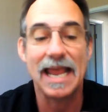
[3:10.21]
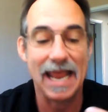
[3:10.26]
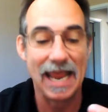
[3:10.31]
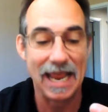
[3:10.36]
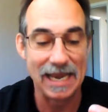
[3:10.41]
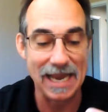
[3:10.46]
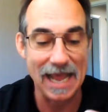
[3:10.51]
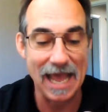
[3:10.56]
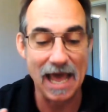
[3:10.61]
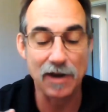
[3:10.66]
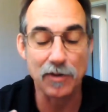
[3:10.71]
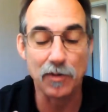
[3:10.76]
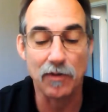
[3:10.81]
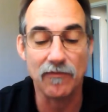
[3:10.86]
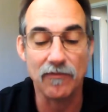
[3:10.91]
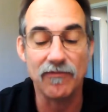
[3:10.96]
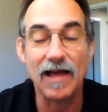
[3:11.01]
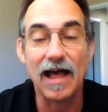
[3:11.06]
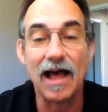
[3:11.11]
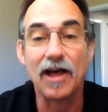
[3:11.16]
and how to
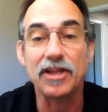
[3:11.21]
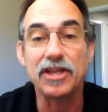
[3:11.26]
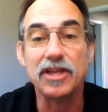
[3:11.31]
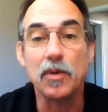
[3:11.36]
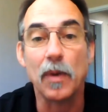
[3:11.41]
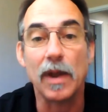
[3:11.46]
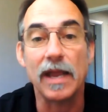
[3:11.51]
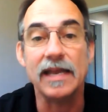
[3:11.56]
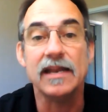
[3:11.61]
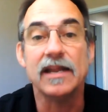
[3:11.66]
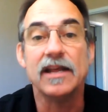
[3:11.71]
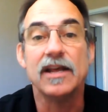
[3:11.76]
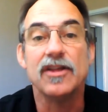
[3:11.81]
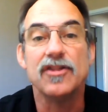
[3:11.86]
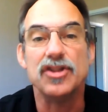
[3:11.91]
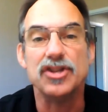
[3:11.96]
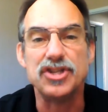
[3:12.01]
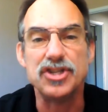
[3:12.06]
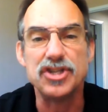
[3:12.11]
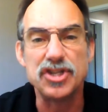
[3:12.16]
evaluate
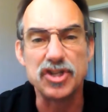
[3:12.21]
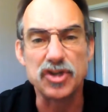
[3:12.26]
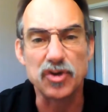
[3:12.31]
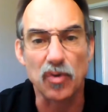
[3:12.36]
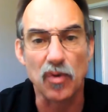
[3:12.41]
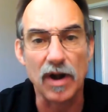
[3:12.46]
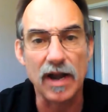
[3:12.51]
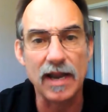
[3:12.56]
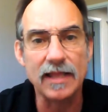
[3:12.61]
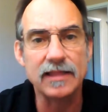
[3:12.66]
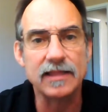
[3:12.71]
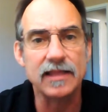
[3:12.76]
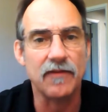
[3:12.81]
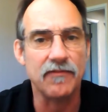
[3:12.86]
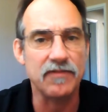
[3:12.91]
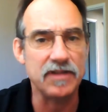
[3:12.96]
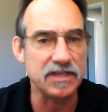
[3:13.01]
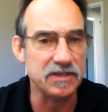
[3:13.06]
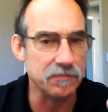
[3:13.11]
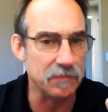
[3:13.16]
the strength of
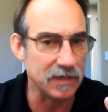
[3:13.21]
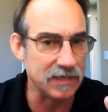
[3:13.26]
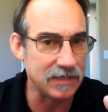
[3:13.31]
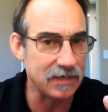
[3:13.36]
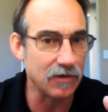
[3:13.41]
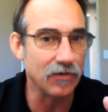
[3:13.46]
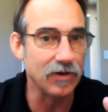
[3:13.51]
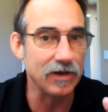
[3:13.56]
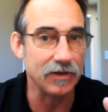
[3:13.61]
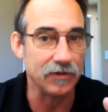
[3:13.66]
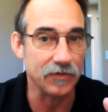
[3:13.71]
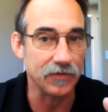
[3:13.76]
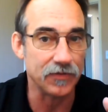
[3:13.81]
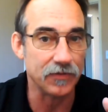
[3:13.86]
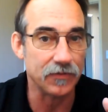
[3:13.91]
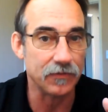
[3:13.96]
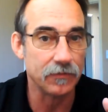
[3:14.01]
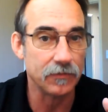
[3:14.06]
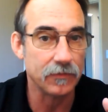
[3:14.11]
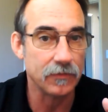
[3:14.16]
these materials.